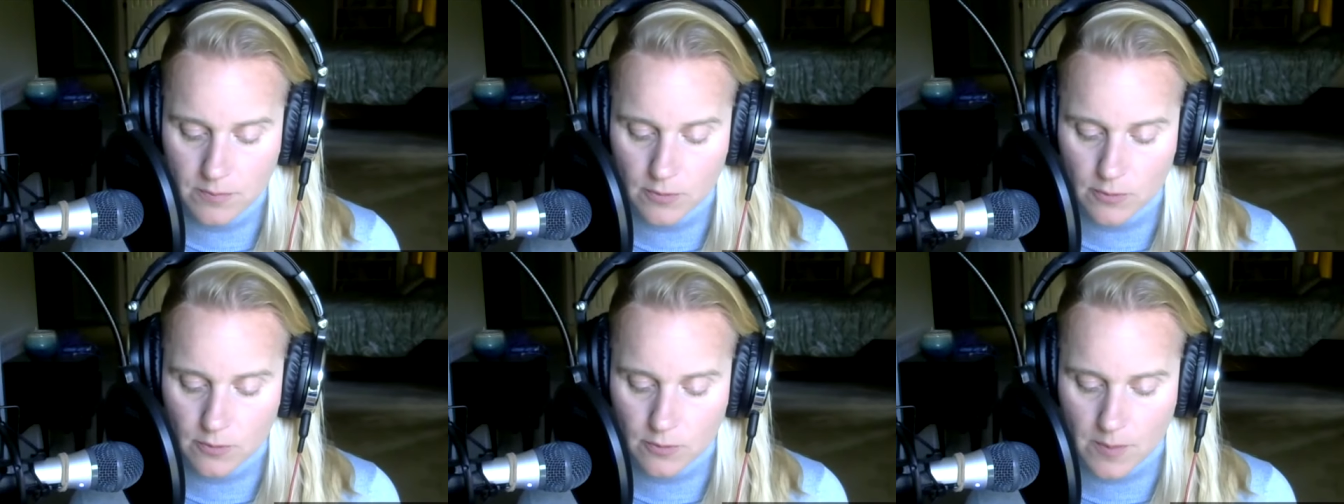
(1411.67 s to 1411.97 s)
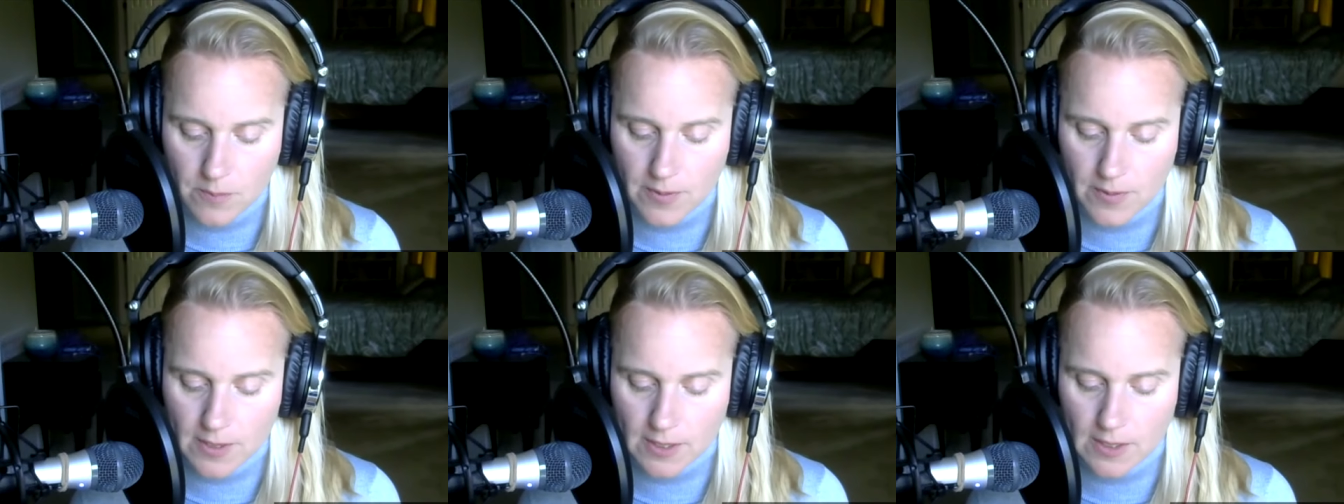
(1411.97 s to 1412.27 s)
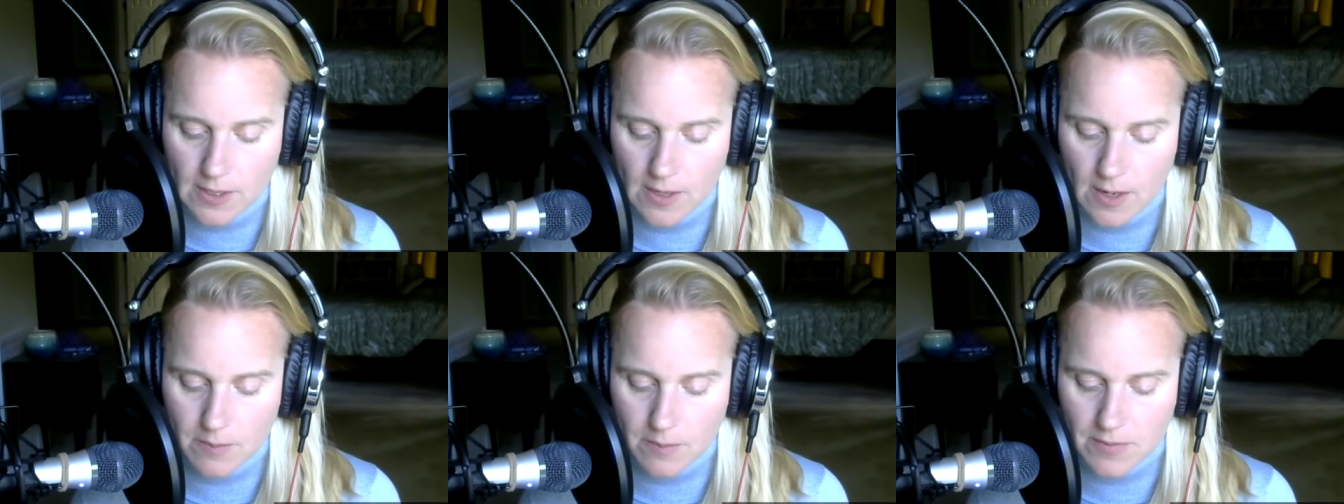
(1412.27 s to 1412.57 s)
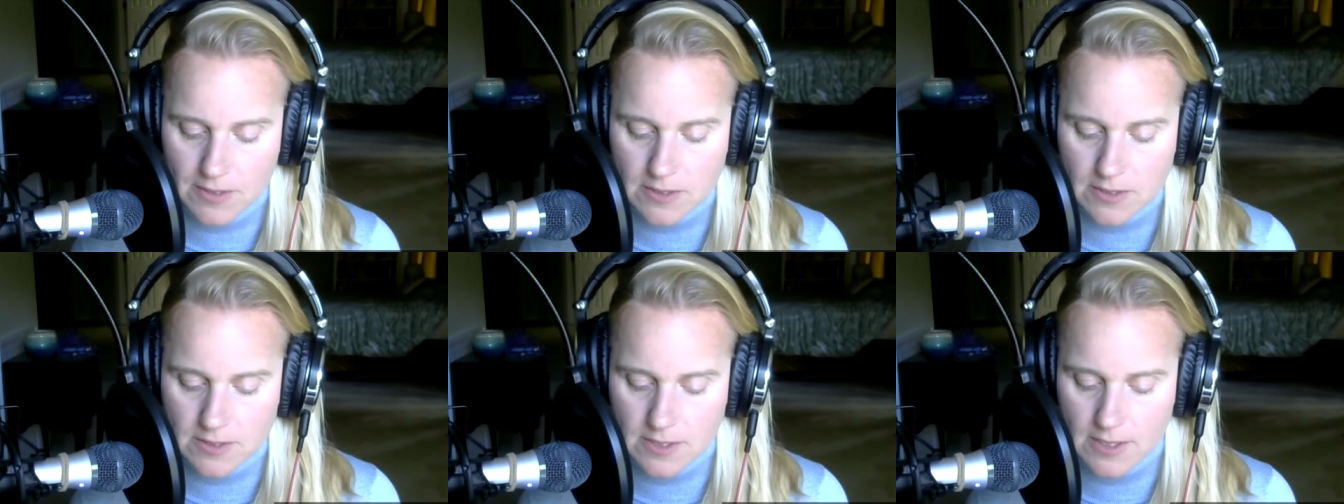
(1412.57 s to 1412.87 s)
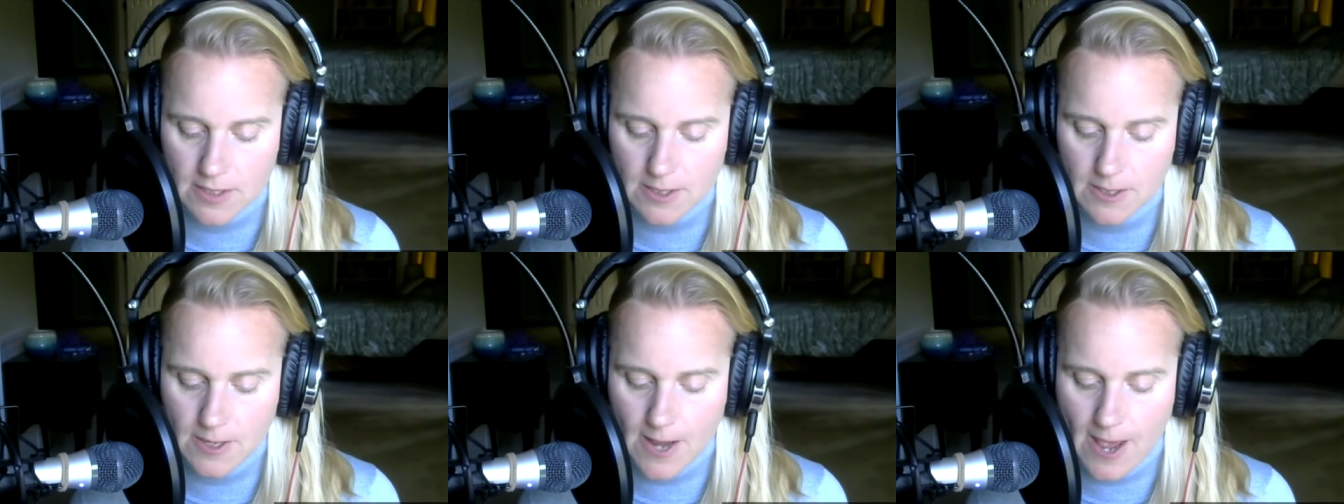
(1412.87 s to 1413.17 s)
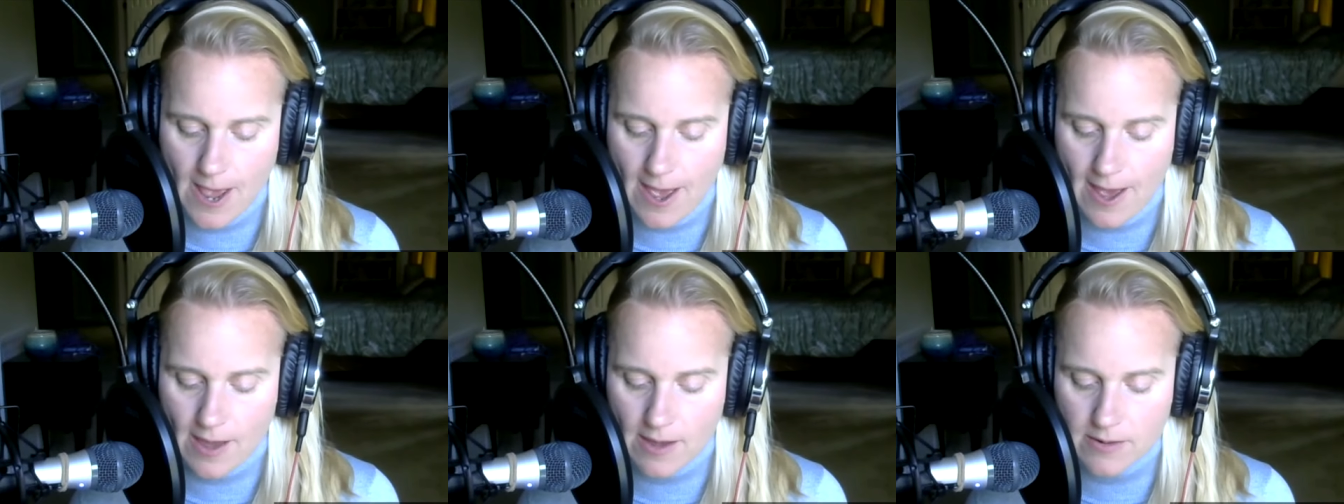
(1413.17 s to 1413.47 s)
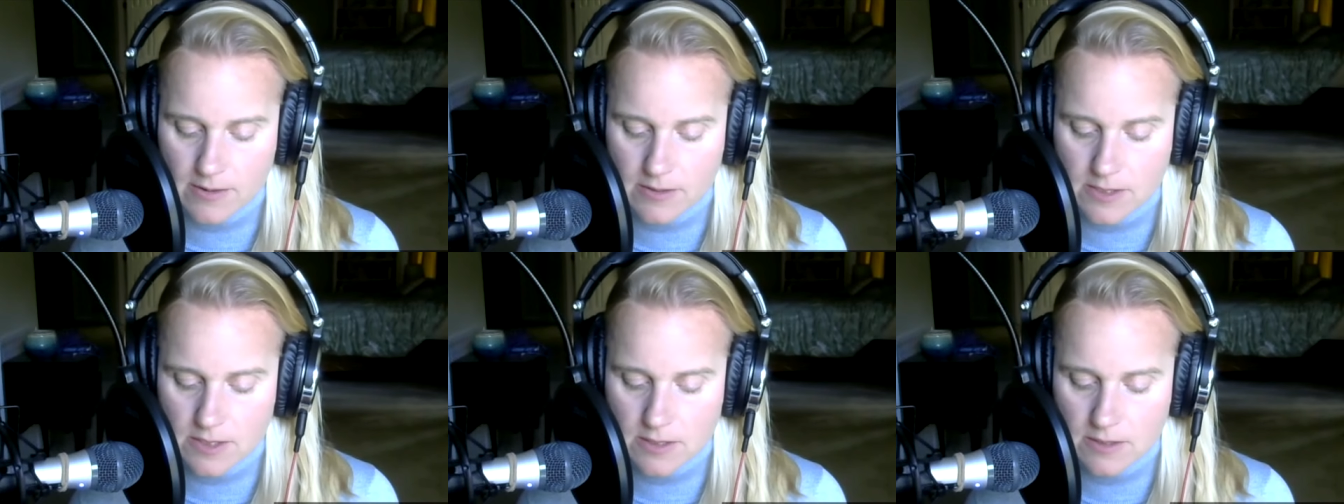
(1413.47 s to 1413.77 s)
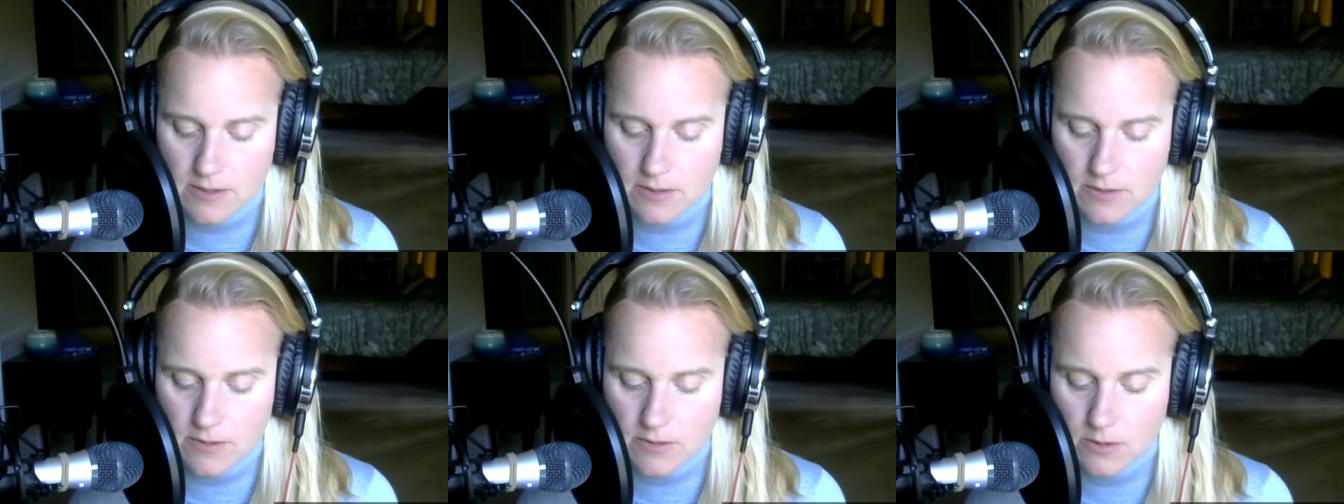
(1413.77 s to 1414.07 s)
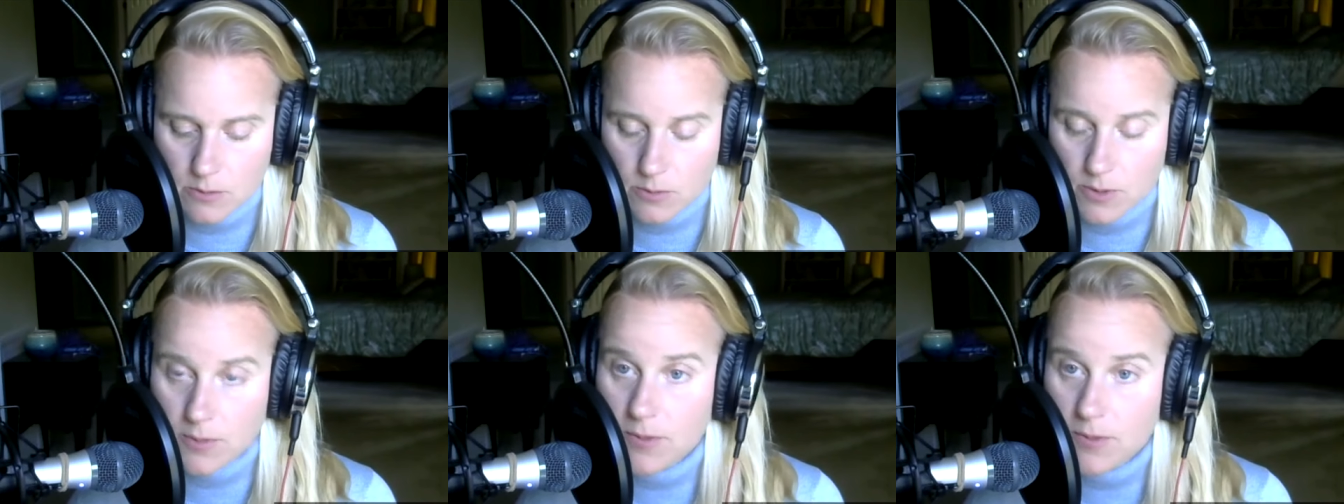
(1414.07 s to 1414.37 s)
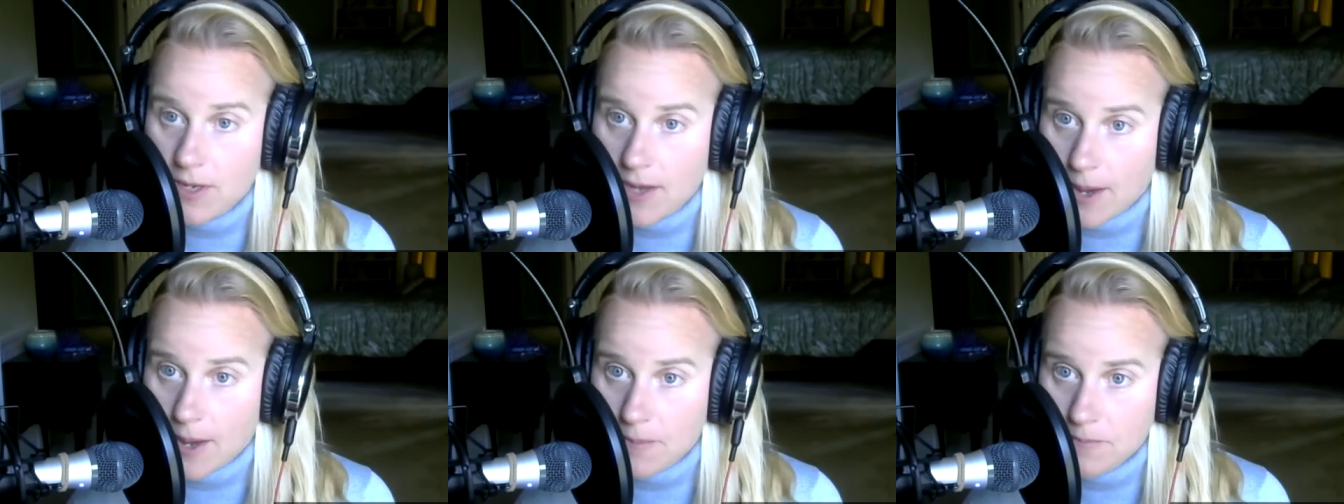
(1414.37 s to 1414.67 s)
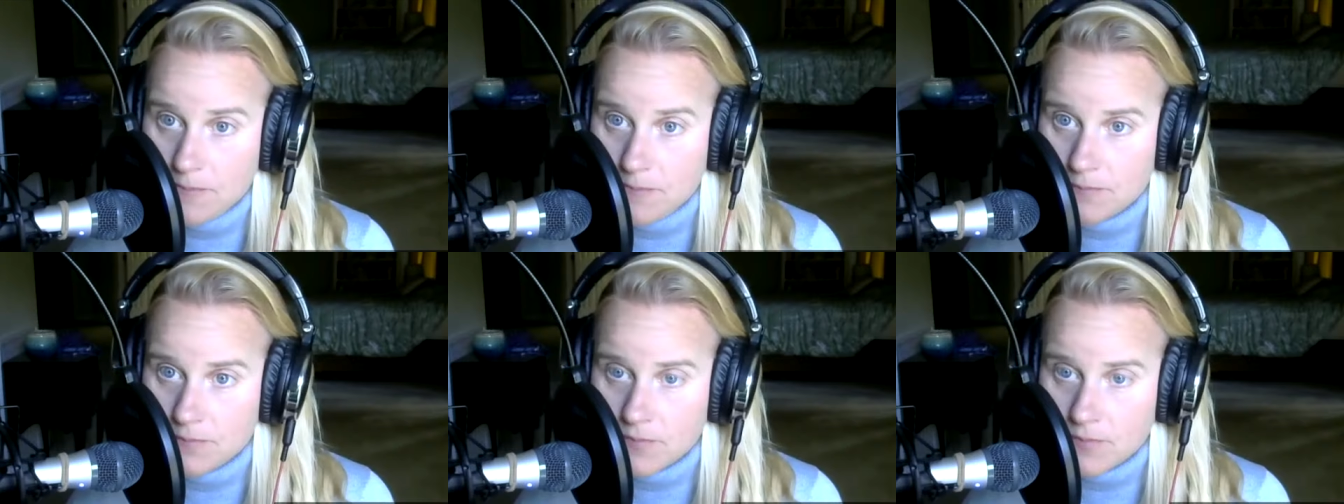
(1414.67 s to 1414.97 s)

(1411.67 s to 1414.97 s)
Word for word: from picking up my son at three p.m.